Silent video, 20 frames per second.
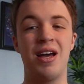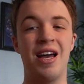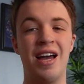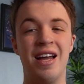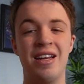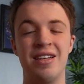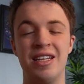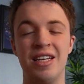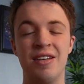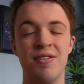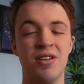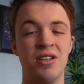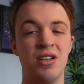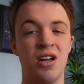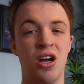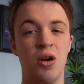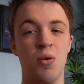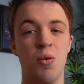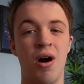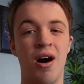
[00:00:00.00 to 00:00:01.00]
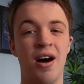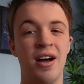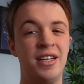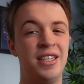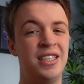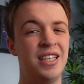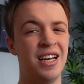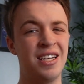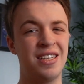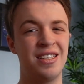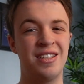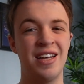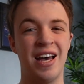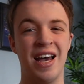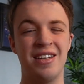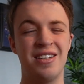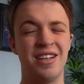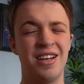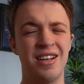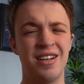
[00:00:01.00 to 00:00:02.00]
and even though what I just
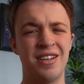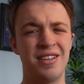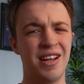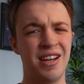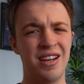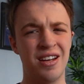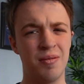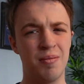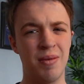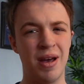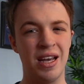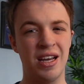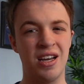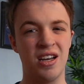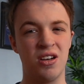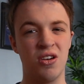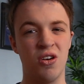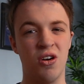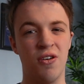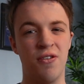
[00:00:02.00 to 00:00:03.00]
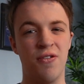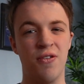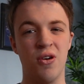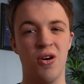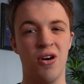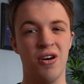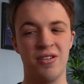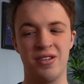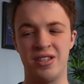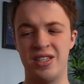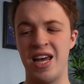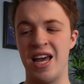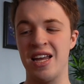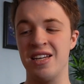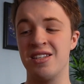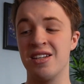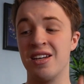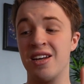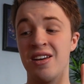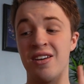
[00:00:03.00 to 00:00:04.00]
said didn't make an awful lot of
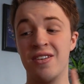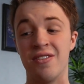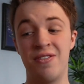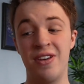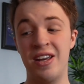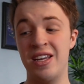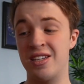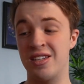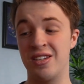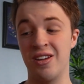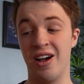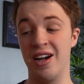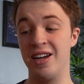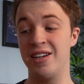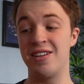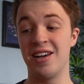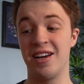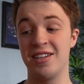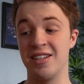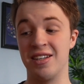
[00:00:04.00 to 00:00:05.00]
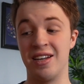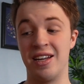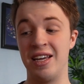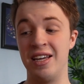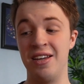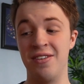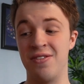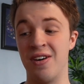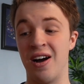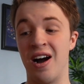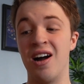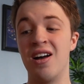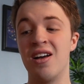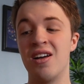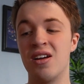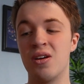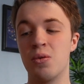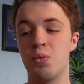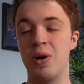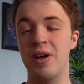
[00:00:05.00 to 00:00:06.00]
sense, this side doesn't either,
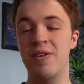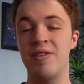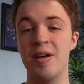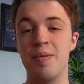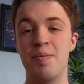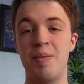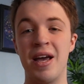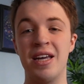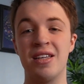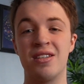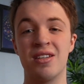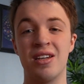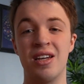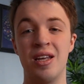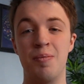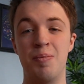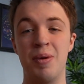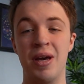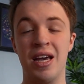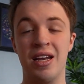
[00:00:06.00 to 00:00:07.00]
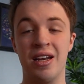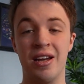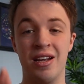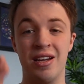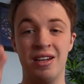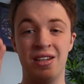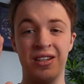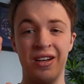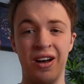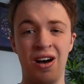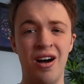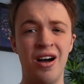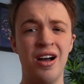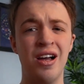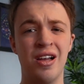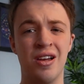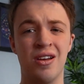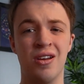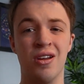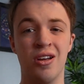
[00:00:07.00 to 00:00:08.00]
with it basically being an
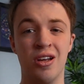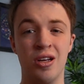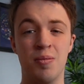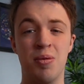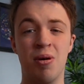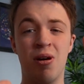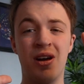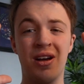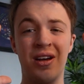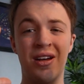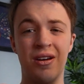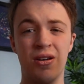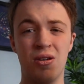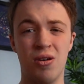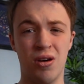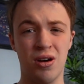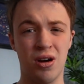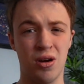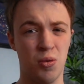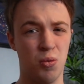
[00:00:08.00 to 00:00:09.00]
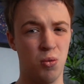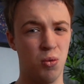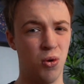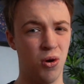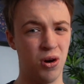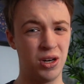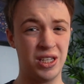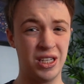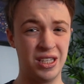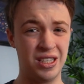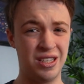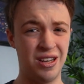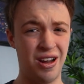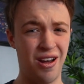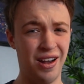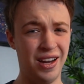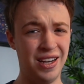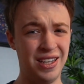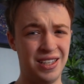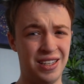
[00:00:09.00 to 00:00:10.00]
entire loop on a water
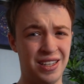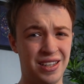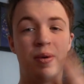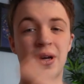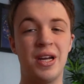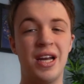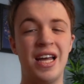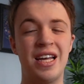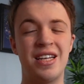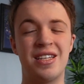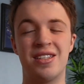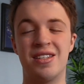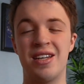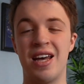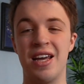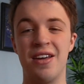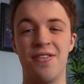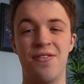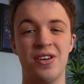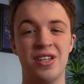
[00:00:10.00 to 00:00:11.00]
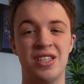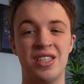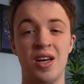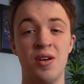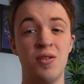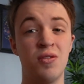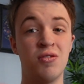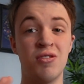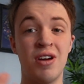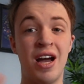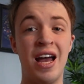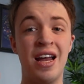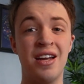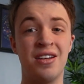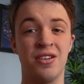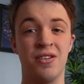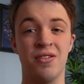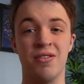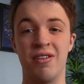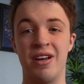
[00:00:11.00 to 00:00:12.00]
slide. But let's say for some
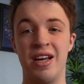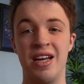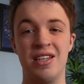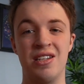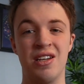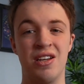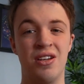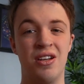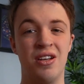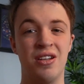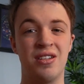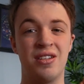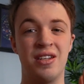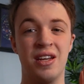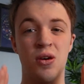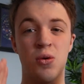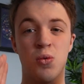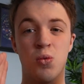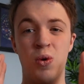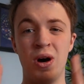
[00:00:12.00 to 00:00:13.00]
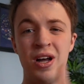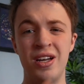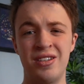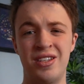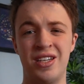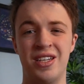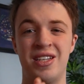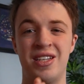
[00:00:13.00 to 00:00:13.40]
random reason you still want to